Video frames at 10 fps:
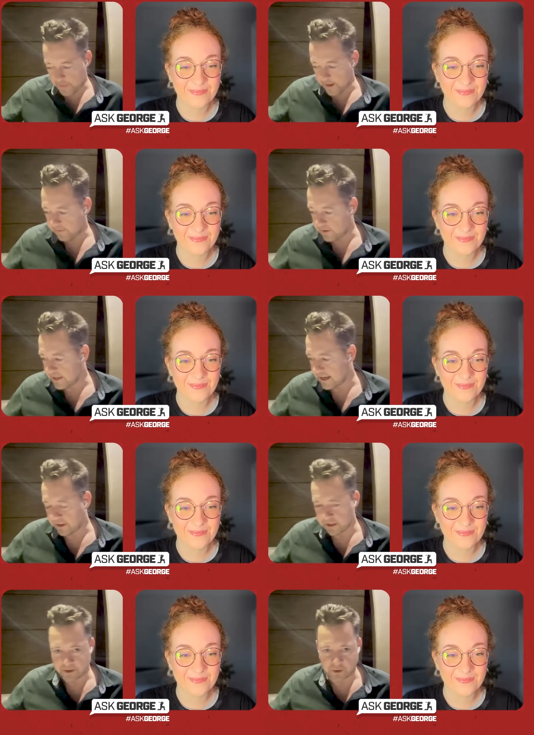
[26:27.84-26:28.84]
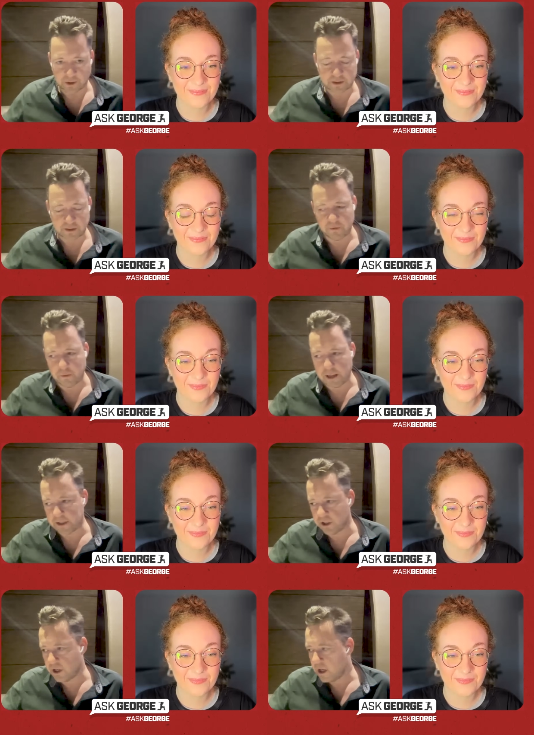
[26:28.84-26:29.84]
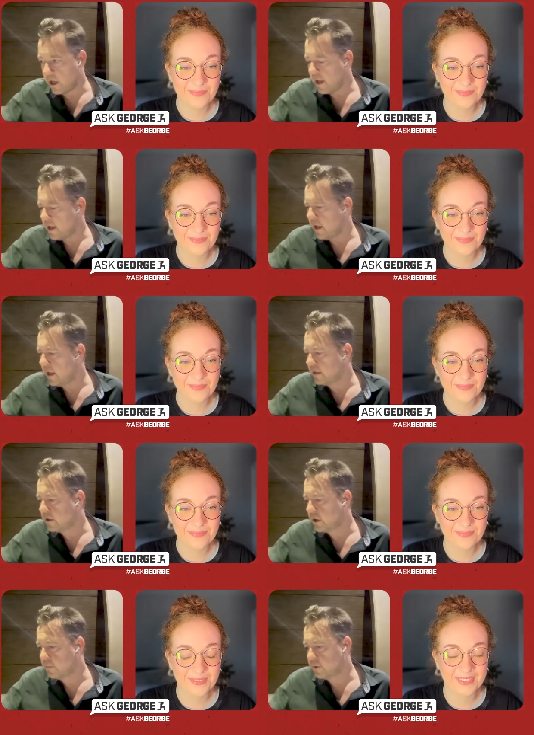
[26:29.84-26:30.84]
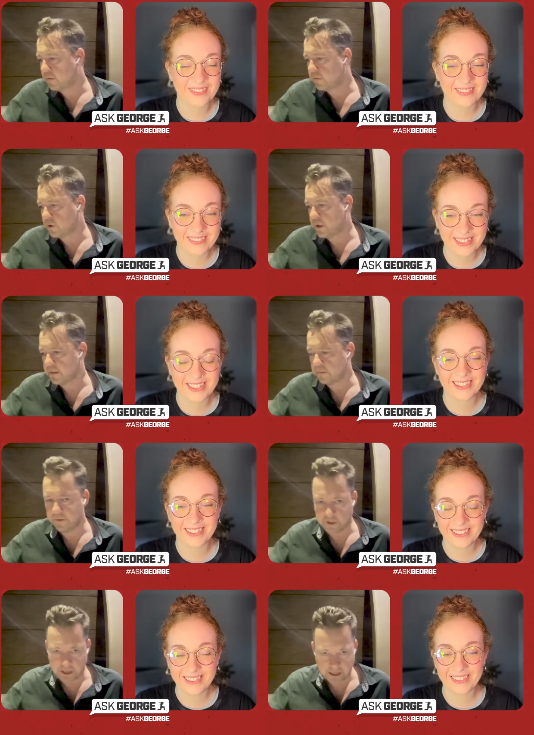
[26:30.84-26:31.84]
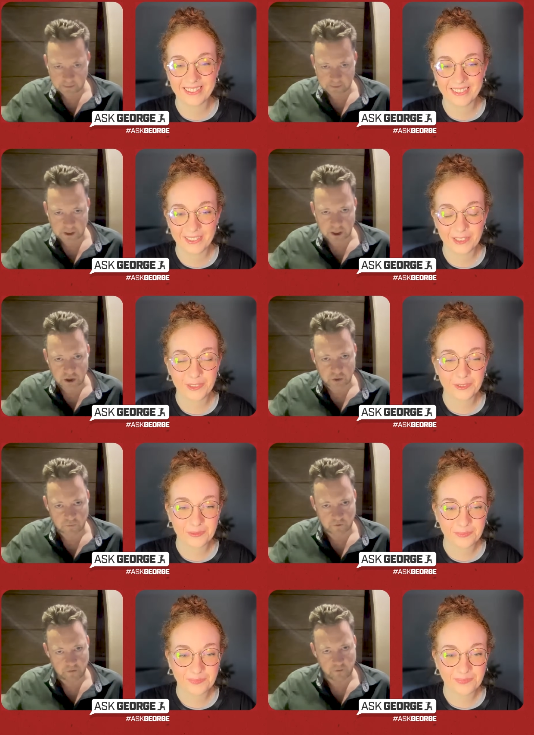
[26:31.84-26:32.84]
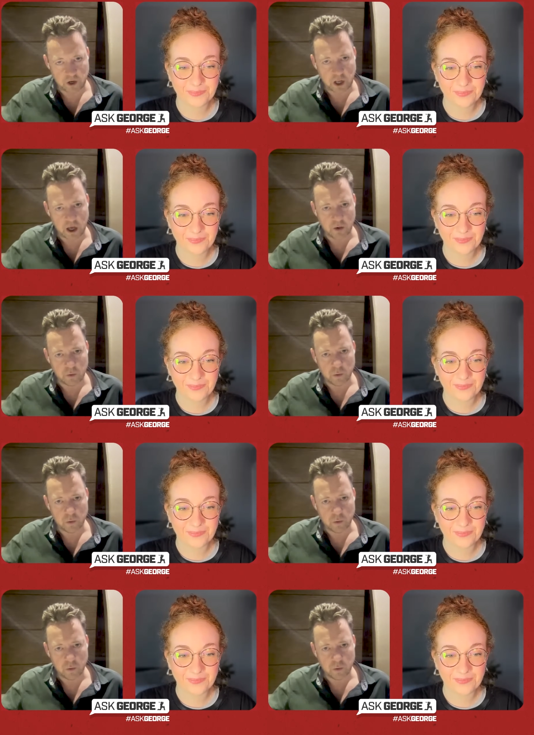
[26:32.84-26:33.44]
Speaker 1: and if in doubt, they just called up someone from Lancashire. In terms of 2015, expectations were very very low,